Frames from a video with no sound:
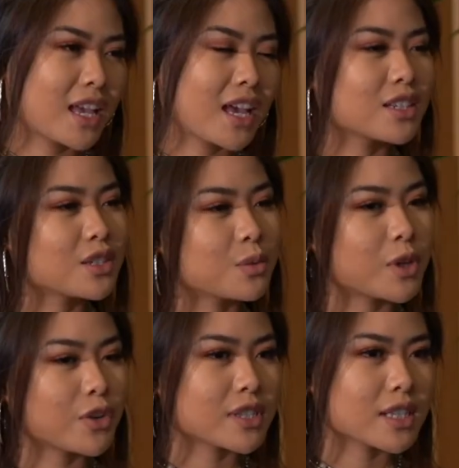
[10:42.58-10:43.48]
And you
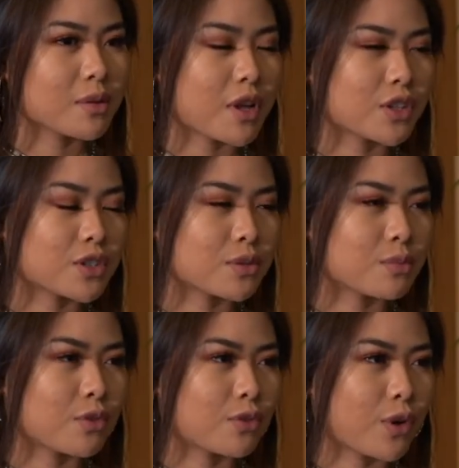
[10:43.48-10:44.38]
previously mentioned
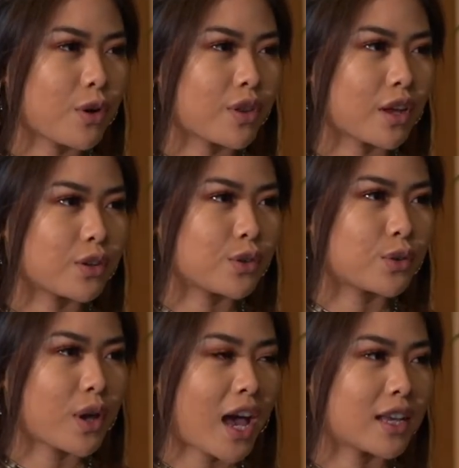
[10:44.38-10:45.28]
before that
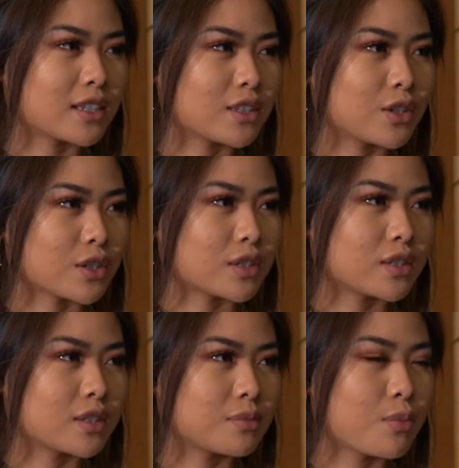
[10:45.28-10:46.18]
you had your
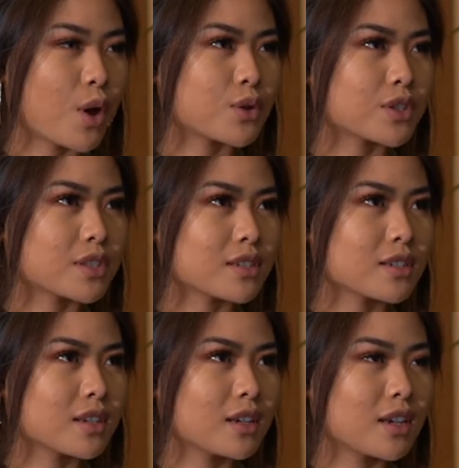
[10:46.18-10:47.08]
most
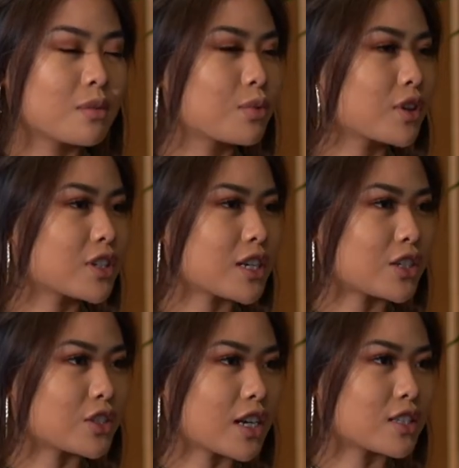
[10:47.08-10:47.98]
important
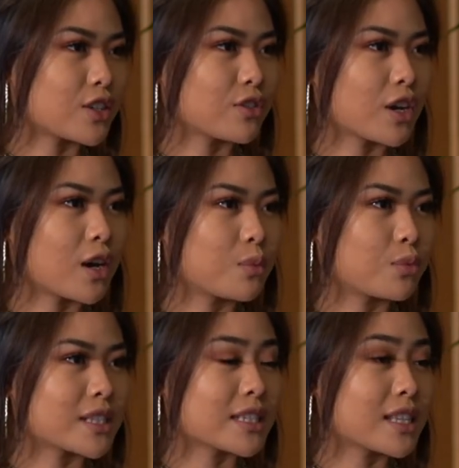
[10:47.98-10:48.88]
challenge you had to overcome
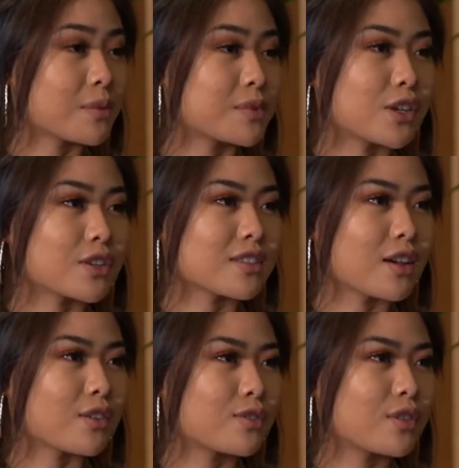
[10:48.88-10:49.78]
was accepting
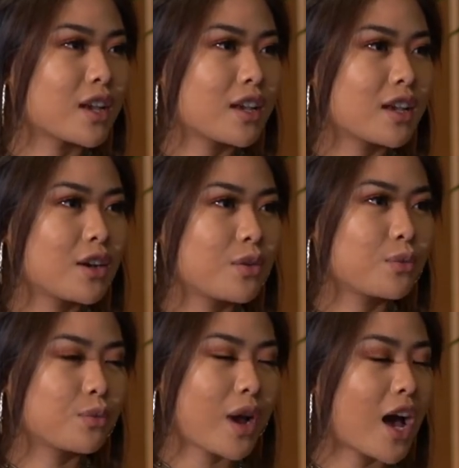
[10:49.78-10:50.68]
yourself.
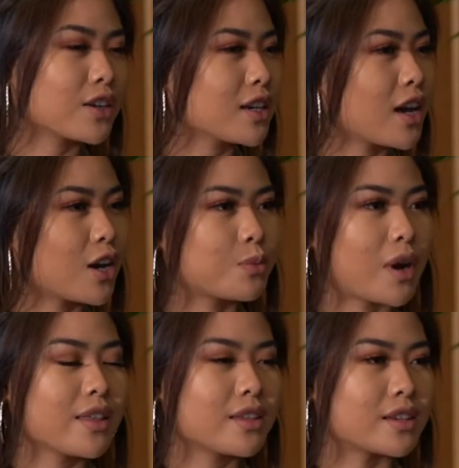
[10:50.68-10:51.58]
How do you help
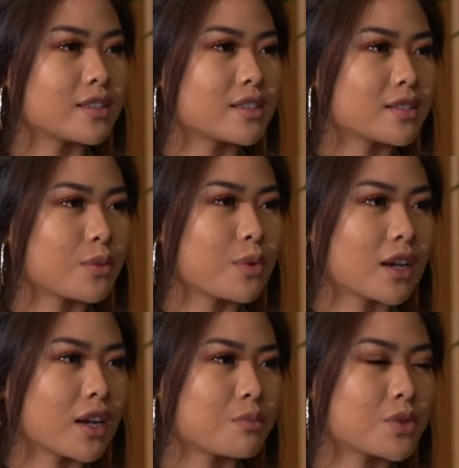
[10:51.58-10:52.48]
others when
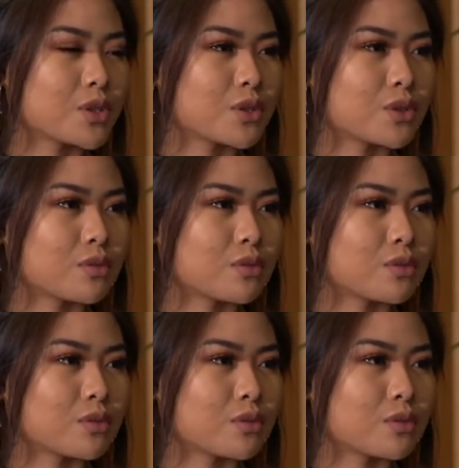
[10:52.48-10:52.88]
it comes to